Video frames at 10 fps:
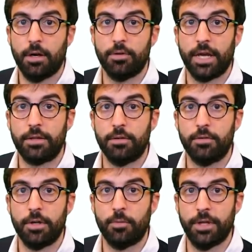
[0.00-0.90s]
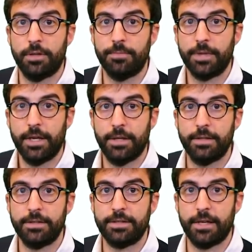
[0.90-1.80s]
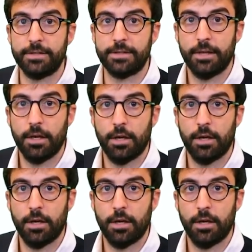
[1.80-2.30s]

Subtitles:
connected to the grid. In this sense,